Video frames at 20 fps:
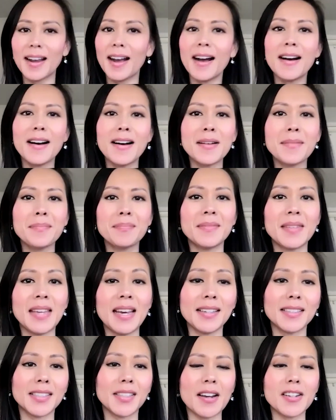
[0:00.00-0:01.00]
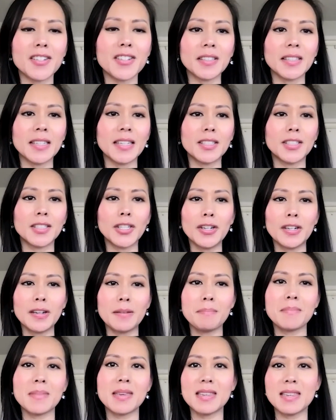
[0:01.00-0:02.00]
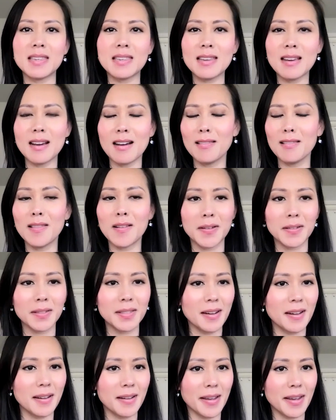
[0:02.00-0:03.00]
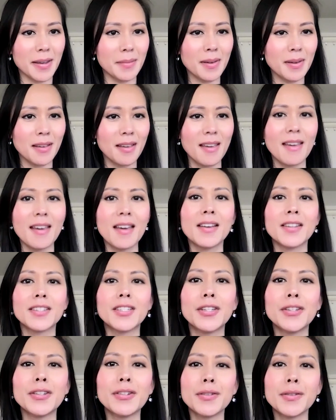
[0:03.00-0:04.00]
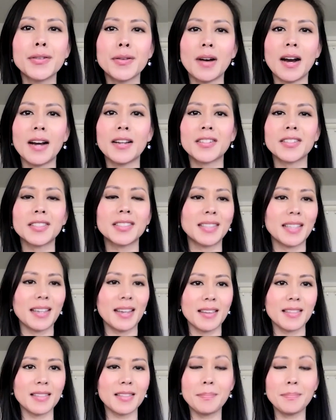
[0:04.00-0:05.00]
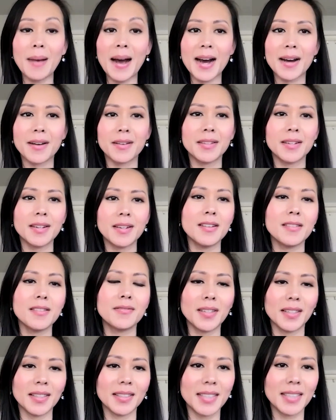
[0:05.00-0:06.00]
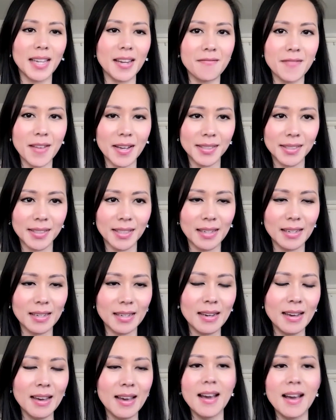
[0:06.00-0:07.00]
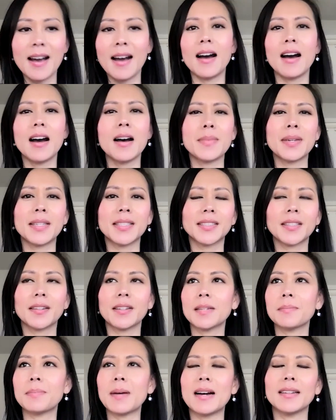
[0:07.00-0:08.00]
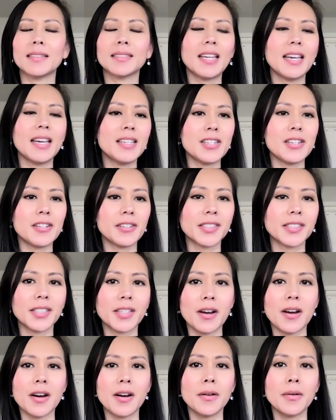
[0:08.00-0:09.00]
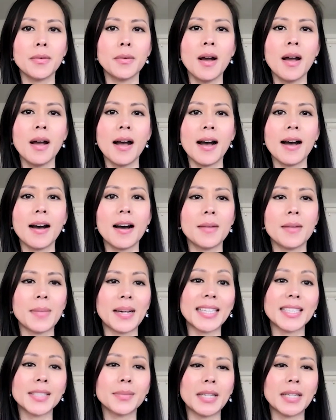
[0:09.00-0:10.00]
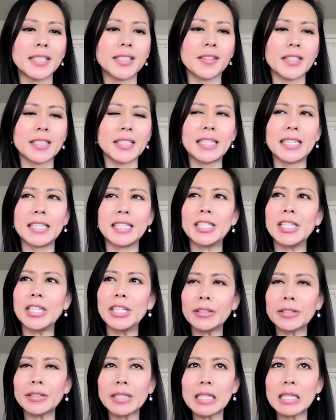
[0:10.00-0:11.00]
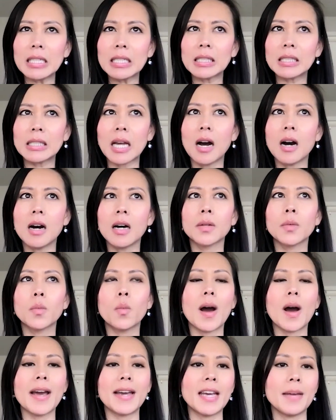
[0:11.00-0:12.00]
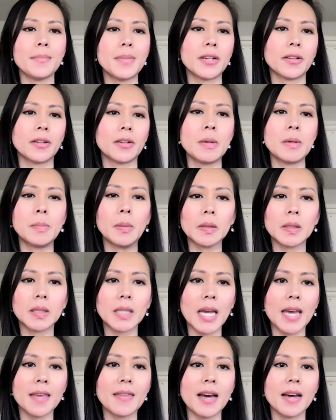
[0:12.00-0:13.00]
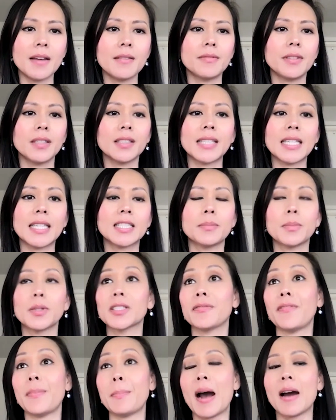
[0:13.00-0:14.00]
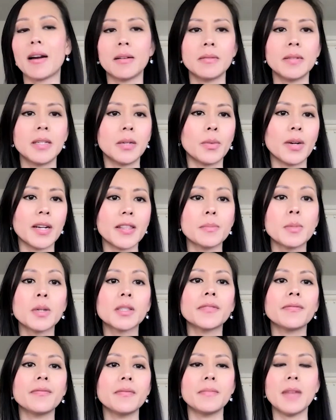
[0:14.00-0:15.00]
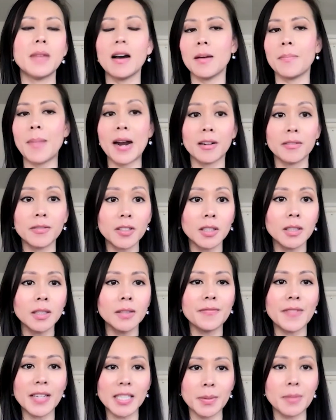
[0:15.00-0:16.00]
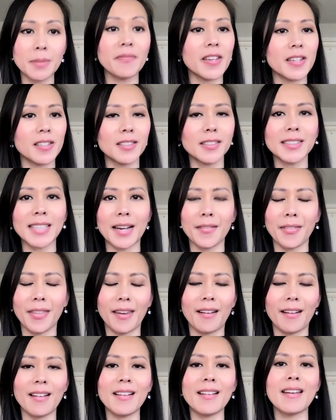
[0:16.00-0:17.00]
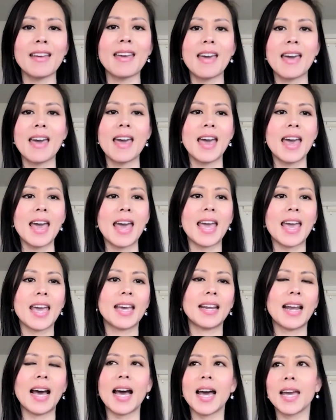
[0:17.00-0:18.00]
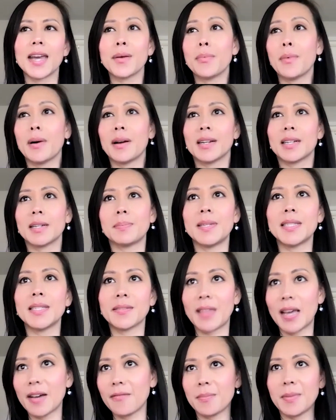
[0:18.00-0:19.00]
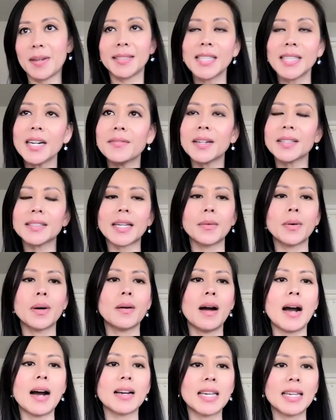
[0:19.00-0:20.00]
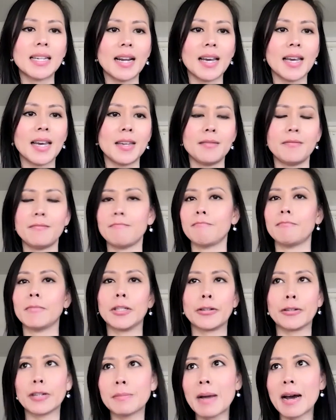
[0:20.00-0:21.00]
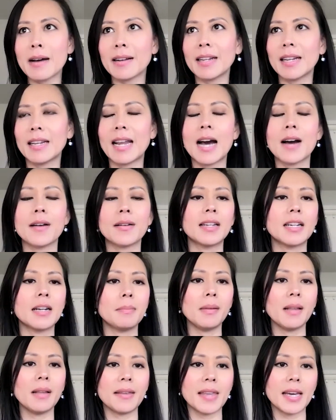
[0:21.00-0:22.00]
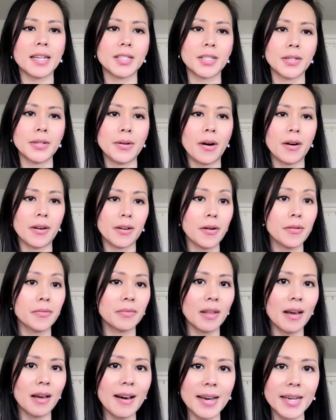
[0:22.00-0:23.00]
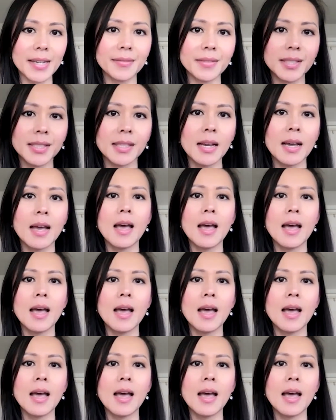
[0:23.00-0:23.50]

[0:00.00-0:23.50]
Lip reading: So actually it took me a long time to understand the power of real estate investing. It started about 10 years ago. I guess when I started getting curious on why I kept hearing people say that real estate is the most, one of the most powerful investment vehicles out there. And I wanted a piece of that for myself. I was like, well, how can I learn about it and how can I apply that to our own lives?